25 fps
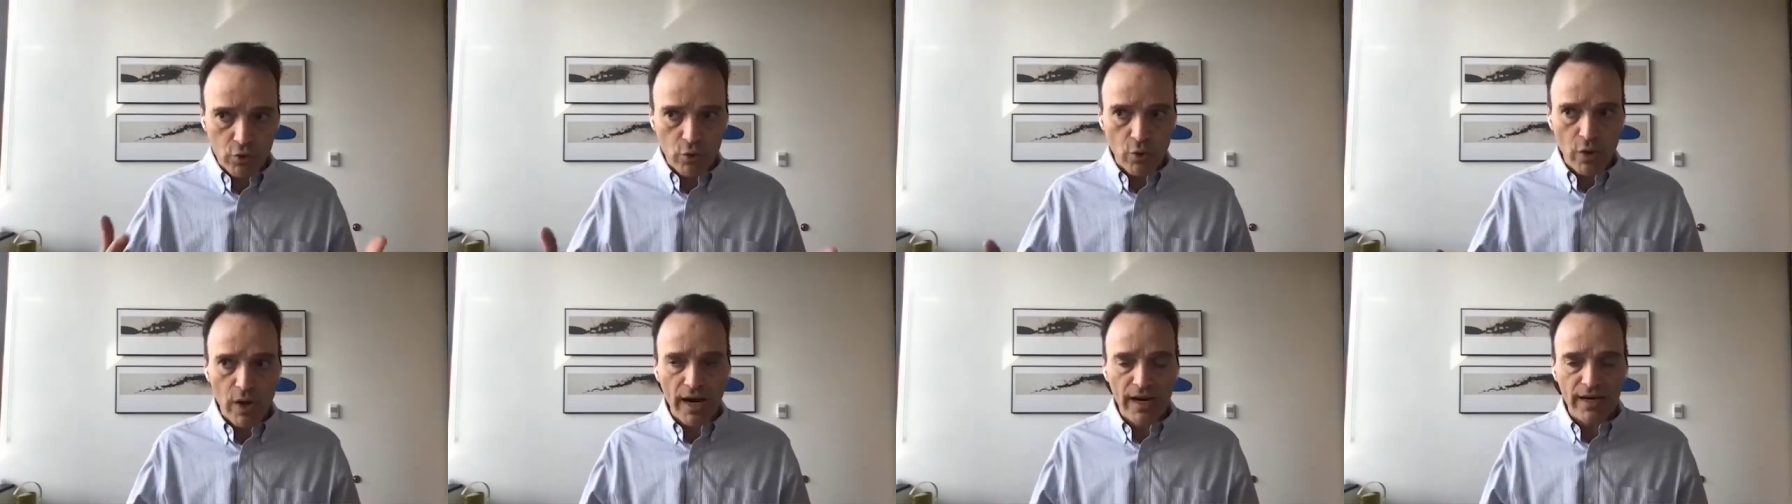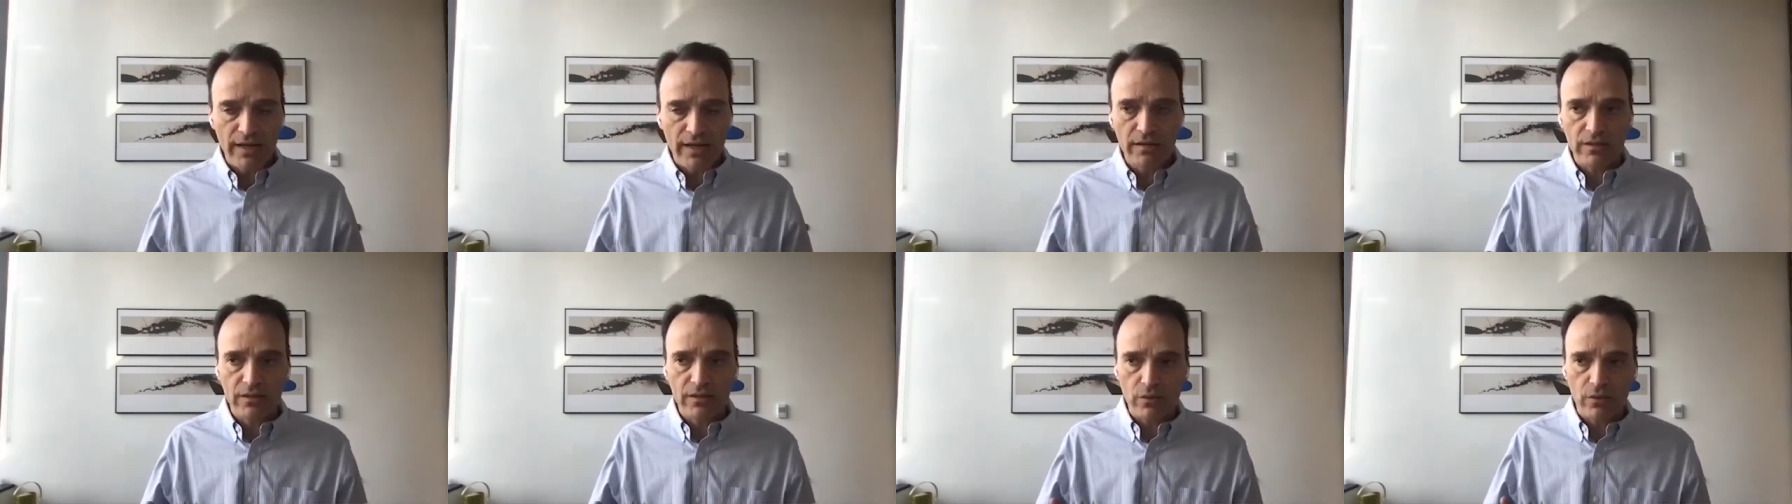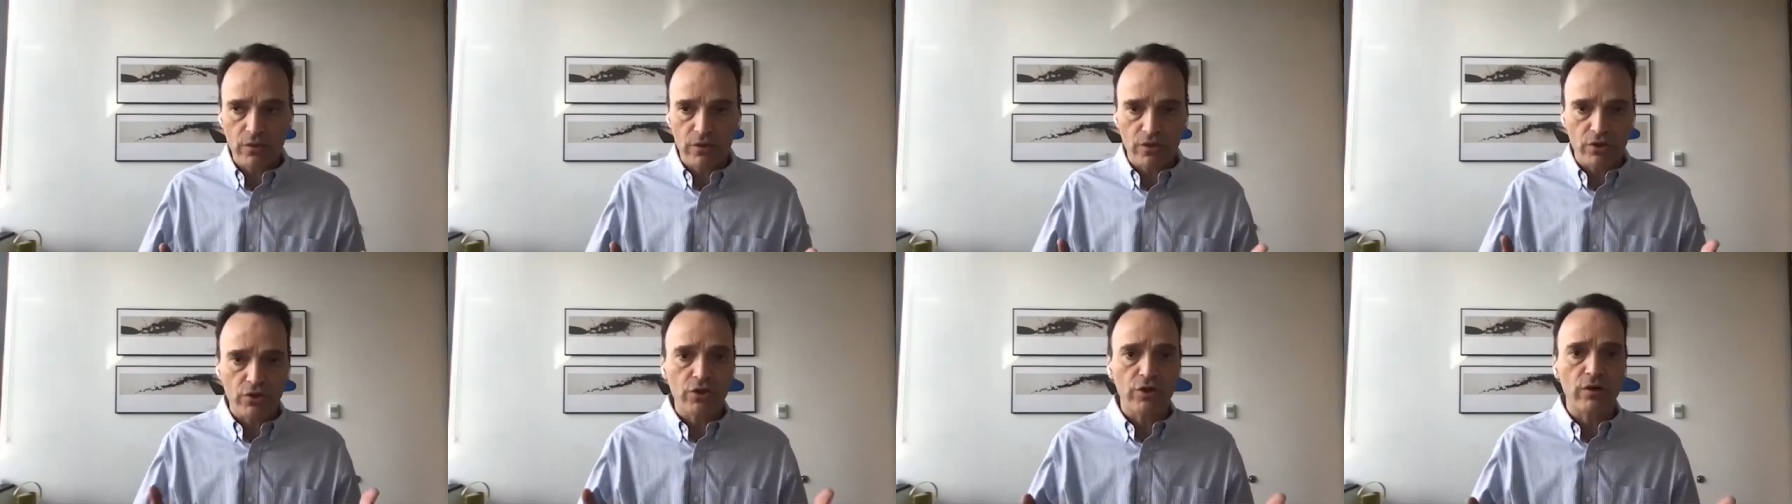trying
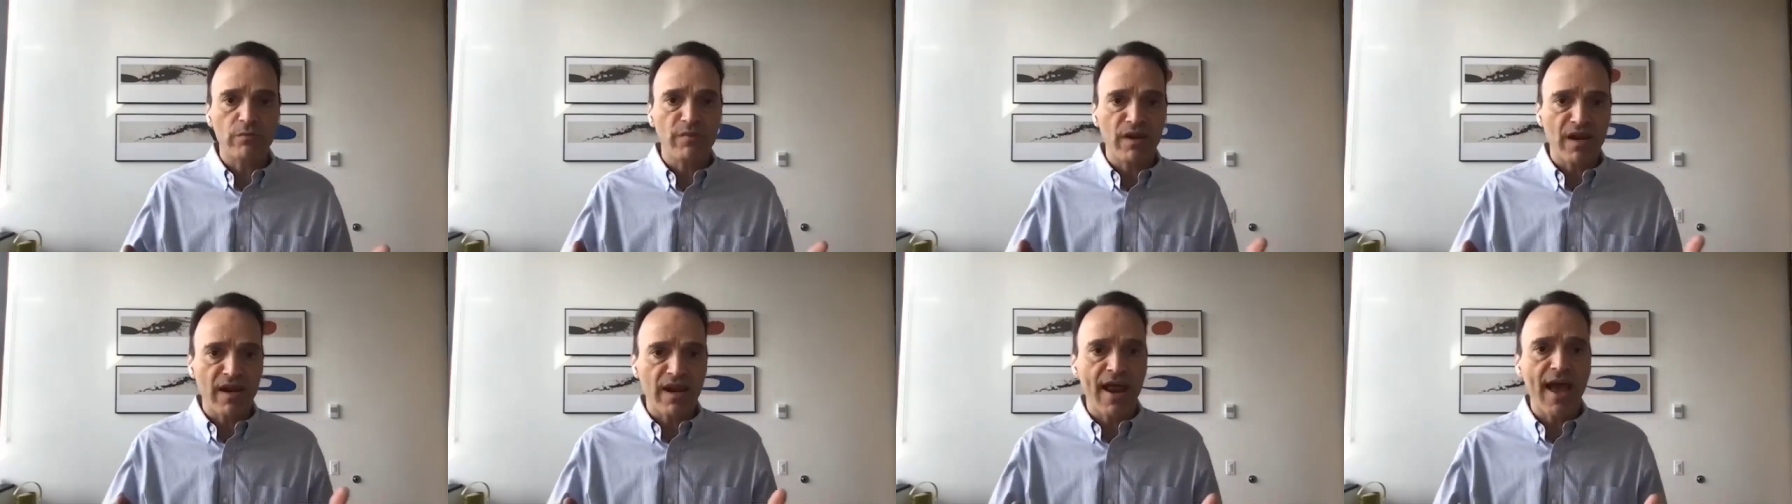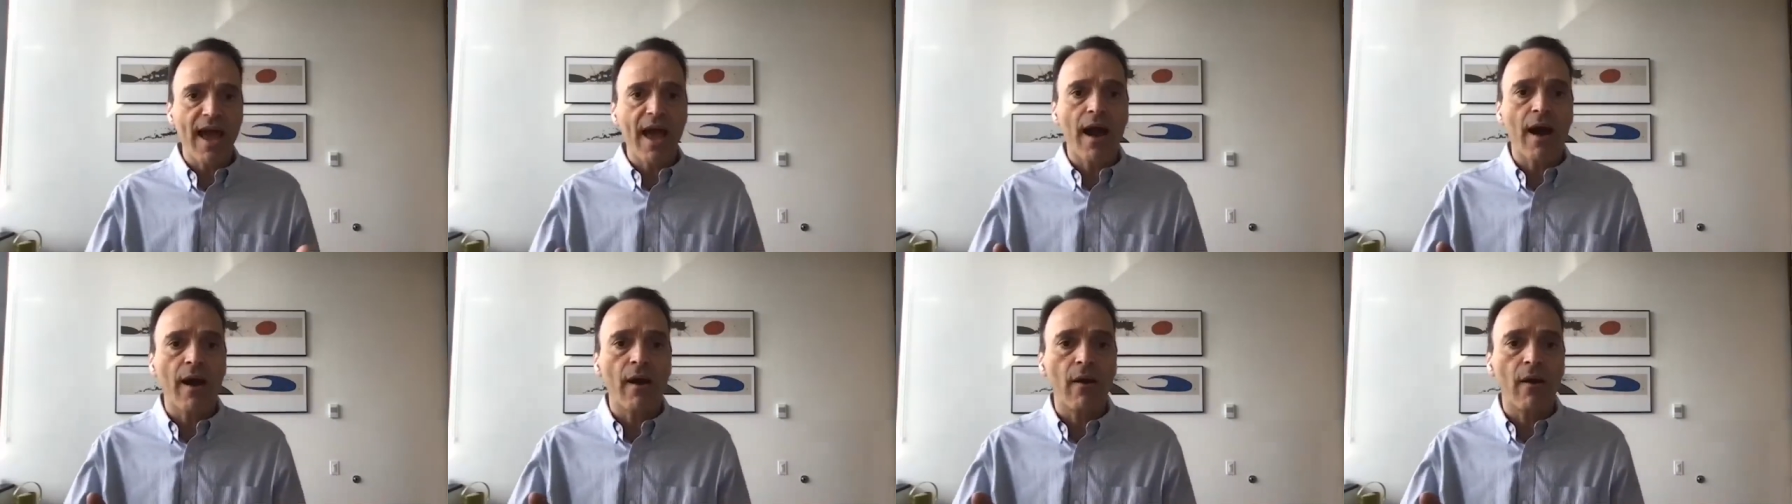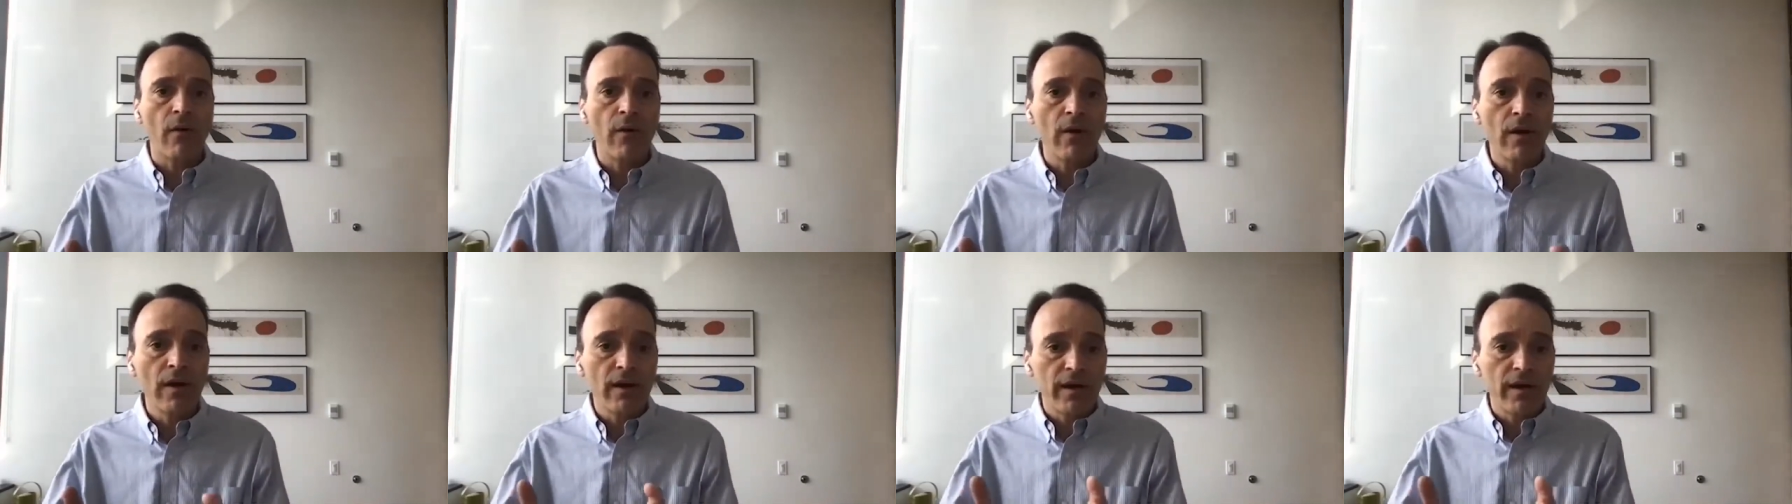to determine
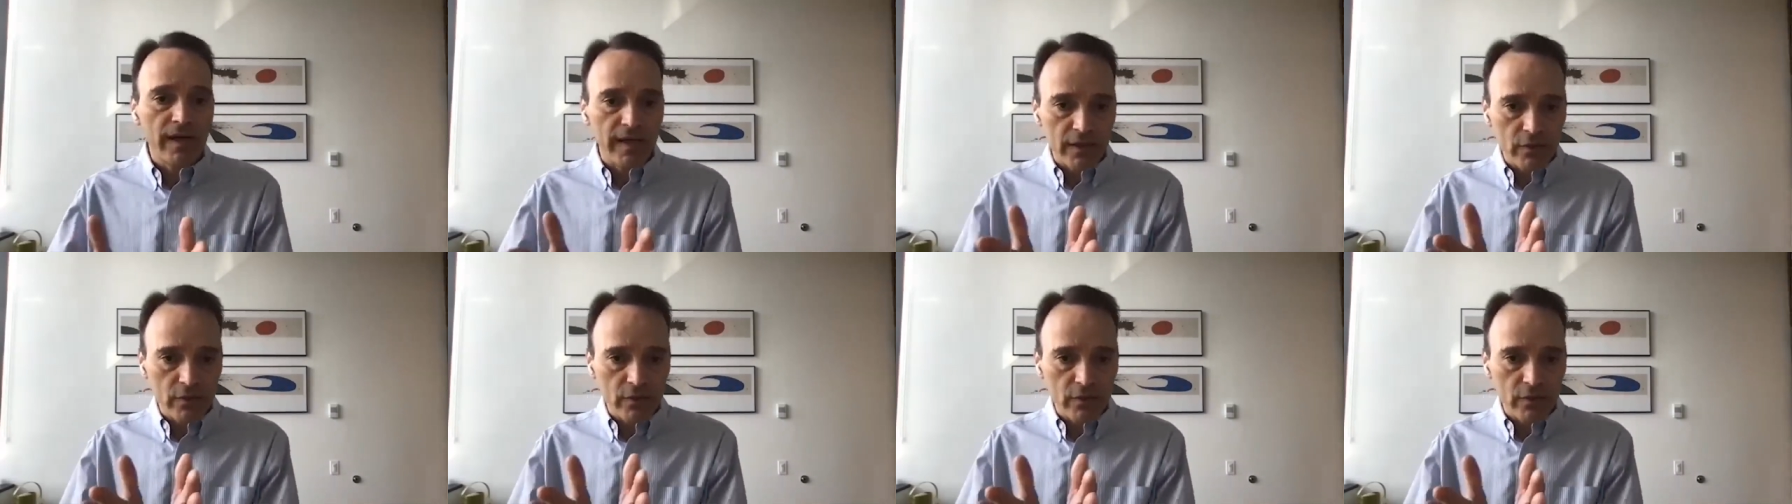now